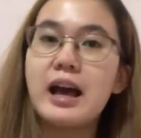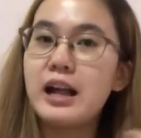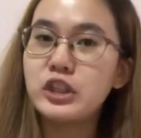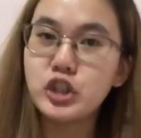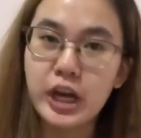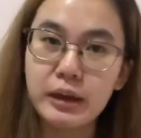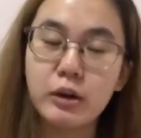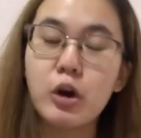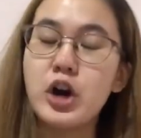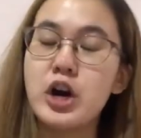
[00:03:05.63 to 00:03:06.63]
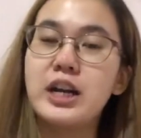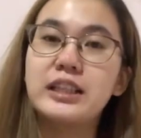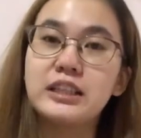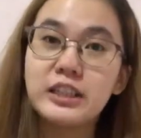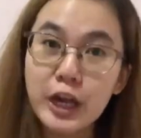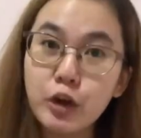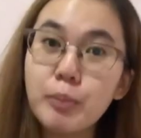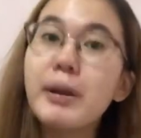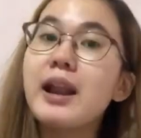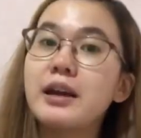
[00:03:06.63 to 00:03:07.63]
I'll check or itatry
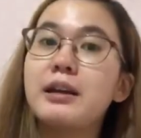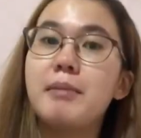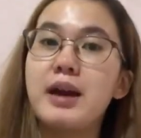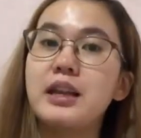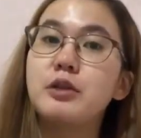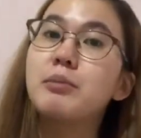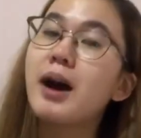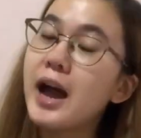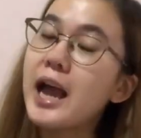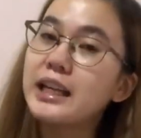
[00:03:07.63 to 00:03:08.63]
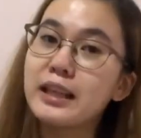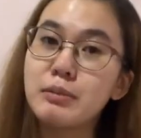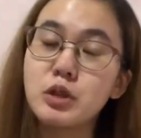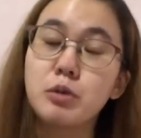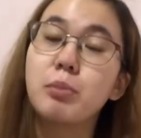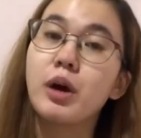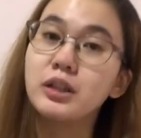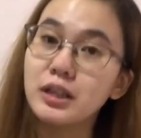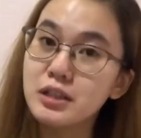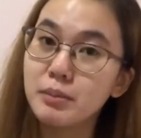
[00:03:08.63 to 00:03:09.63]
ko pa lang naman yung mga items or
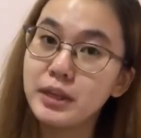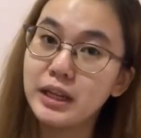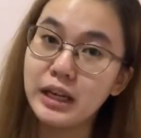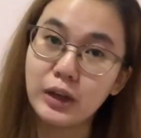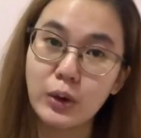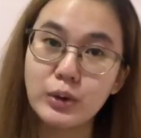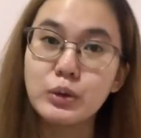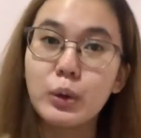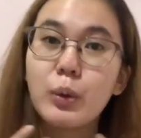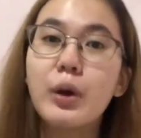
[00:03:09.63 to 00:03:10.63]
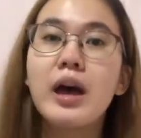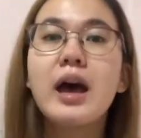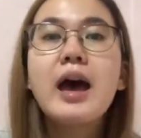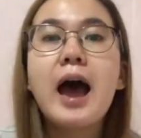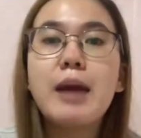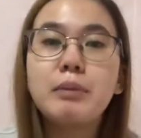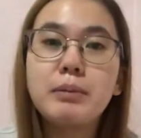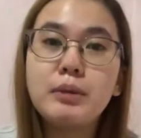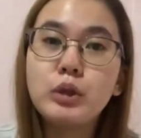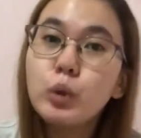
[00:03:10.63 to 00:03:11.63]
products na binili ko. So, I
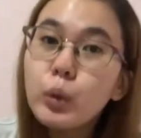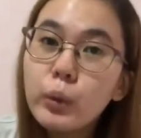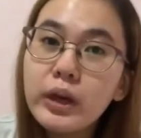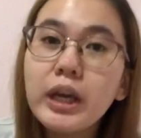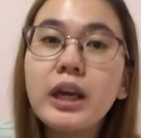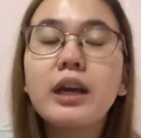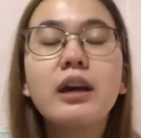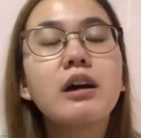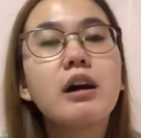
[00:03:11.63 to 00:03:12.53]
may be doing